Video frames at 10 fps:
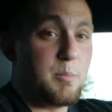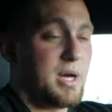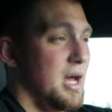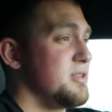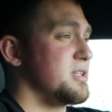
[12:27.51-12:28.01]

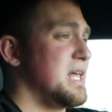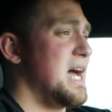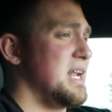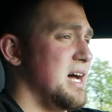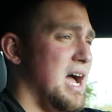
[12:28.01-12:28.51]
But other than
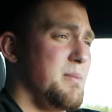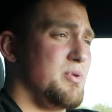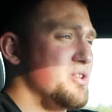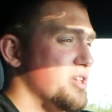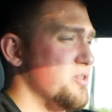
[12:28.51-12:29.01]
that, I
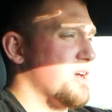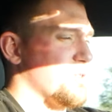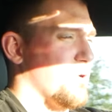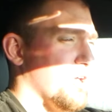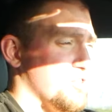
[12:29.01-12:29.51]
appreciate you
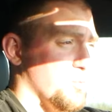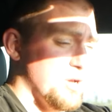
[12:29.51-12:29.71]
guys watching.